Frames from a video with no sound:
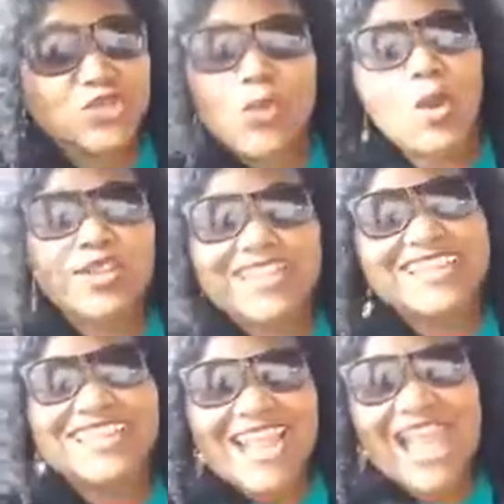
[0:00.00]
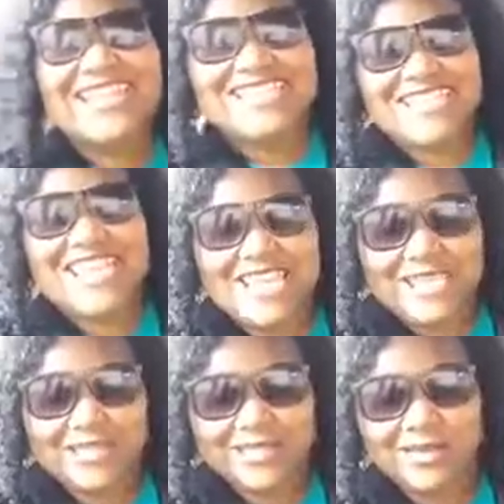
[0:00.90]
who only did nice
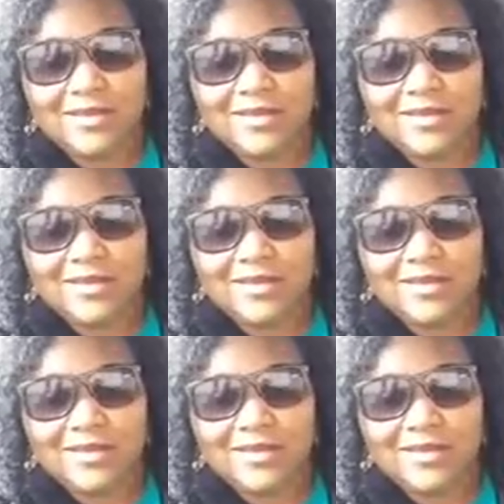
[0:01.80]
things.